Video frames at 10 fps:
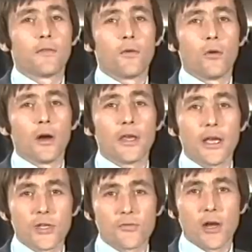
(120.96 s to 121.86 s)
for a
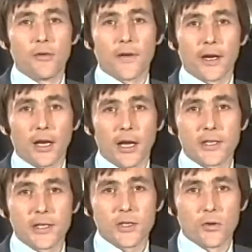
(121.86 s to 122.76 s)
year's road fund
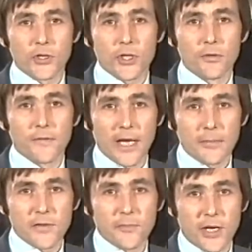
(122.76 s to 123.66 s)
licence or two
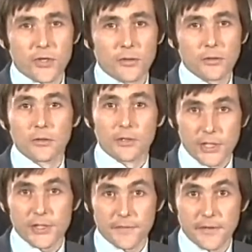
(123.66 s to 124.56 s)
fill-ups of petrol,
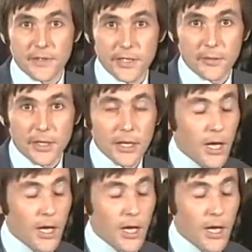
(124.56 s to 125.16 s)
just fifty quid.